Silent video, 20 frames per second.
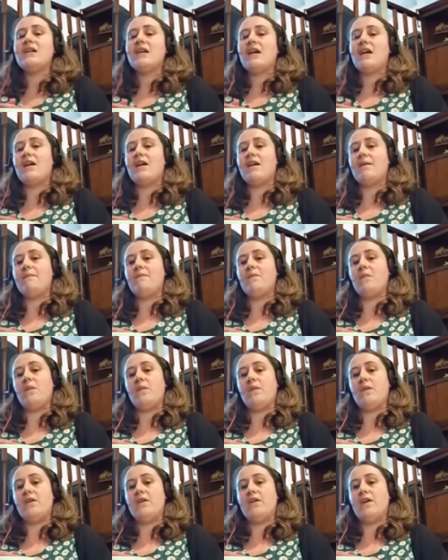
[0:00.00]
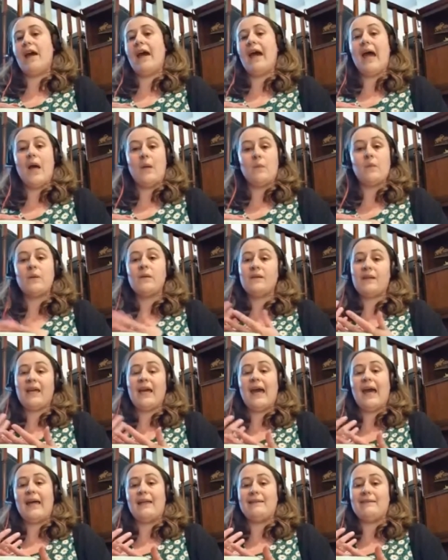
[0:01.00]
the app
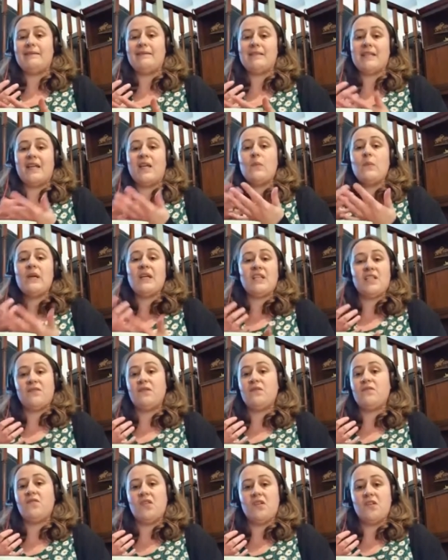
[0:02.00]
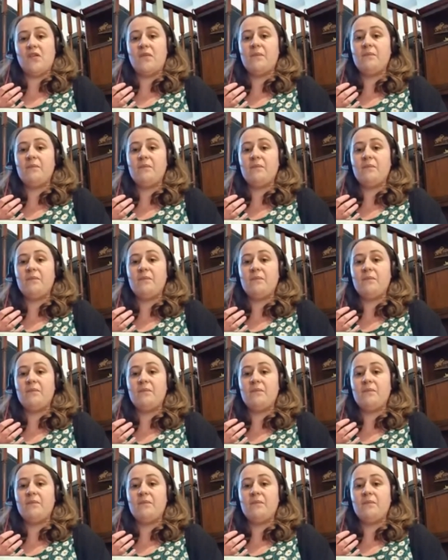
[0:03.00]
can take a picture of the